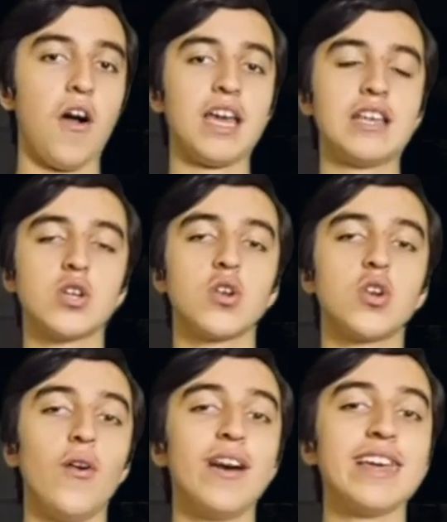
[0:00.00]
Okay, so
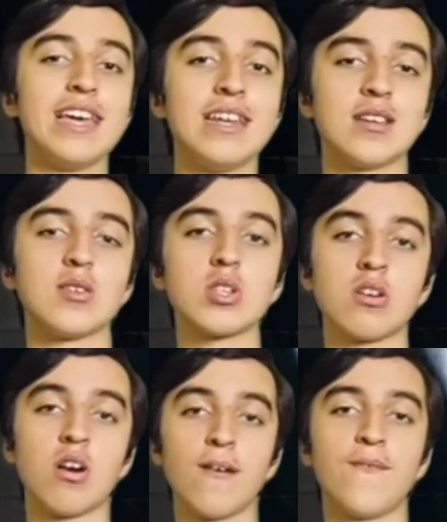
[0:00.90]
going into
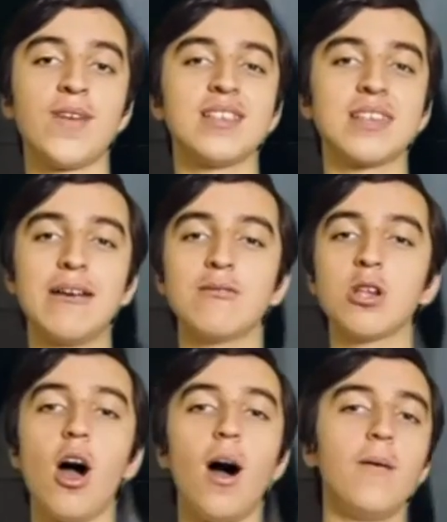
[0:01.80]
Scarface, I was
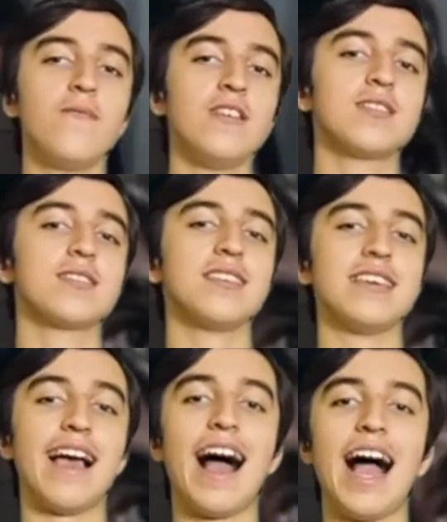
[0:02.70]

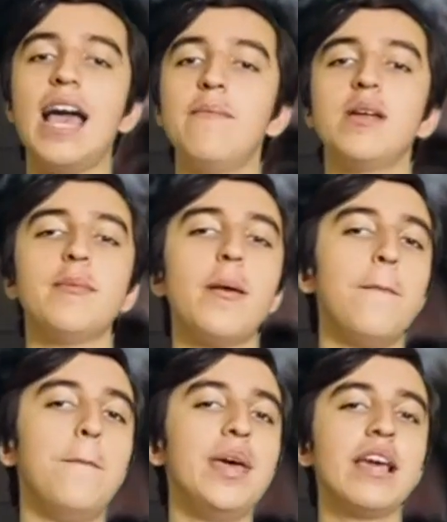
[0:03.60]
obviously hyped. I'm a
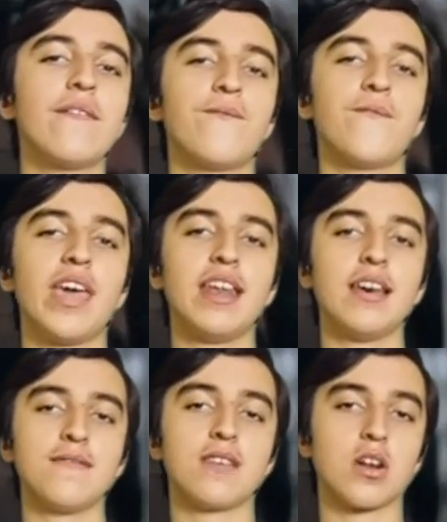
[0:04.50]
big fan
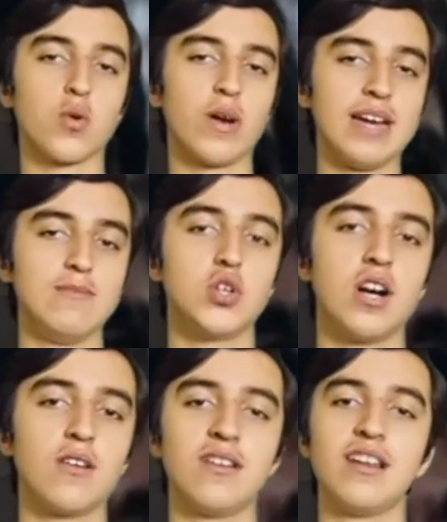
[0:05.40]
of the crime
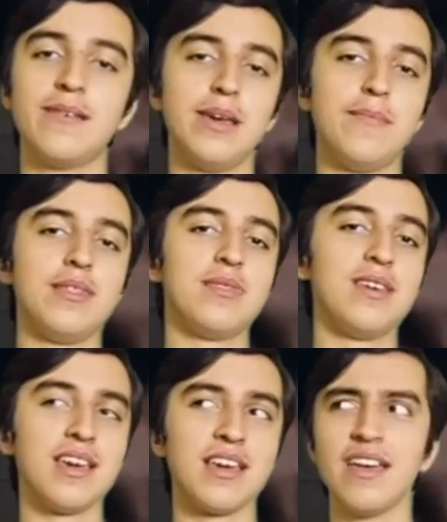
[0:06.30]
genre. Now you may be
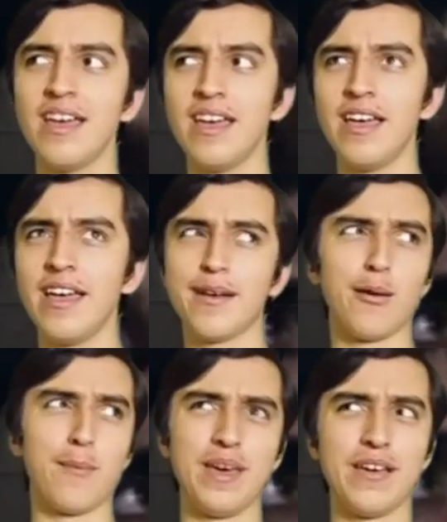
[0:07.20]
thinking, you're
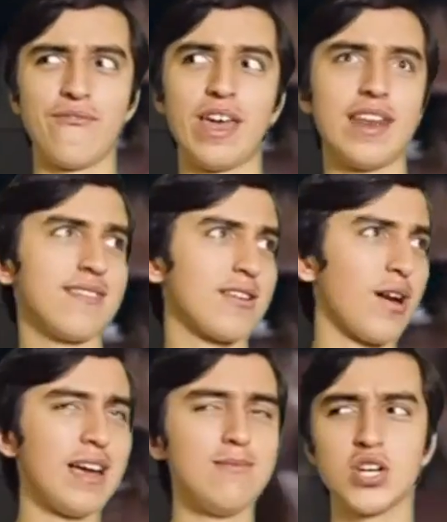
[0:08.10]
a big fan of the
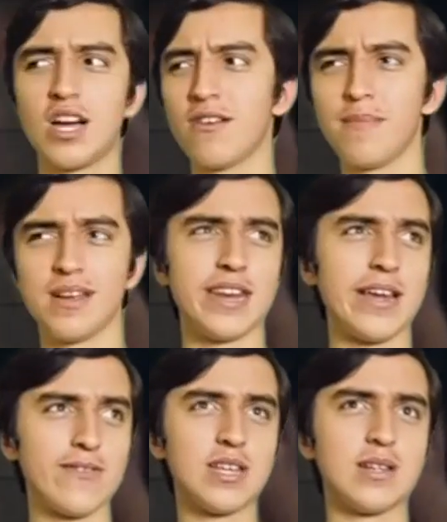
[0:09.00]
crime genre, but you've
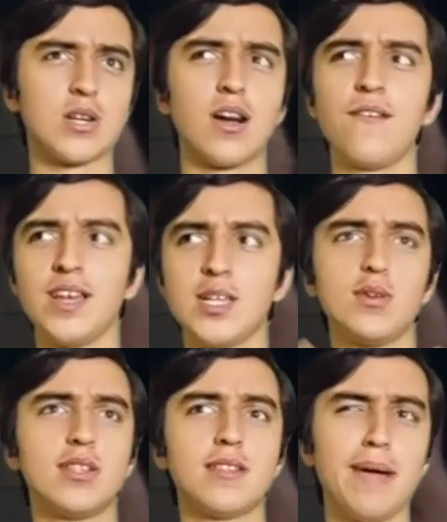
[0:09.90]
never seen Scarface?
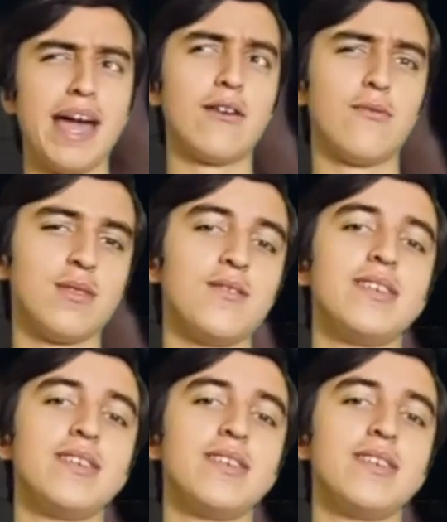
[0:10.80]
What's the matter with you?